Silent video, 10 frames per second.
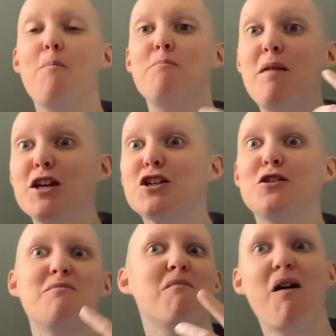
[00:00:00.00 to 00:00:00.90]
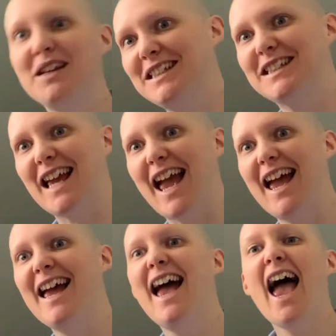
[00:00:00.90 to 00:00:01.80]
mission mindset,
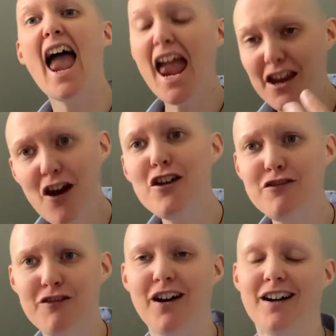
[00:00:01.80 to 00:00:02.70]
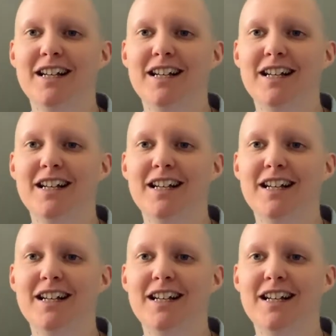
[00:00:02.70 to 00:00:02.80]
head over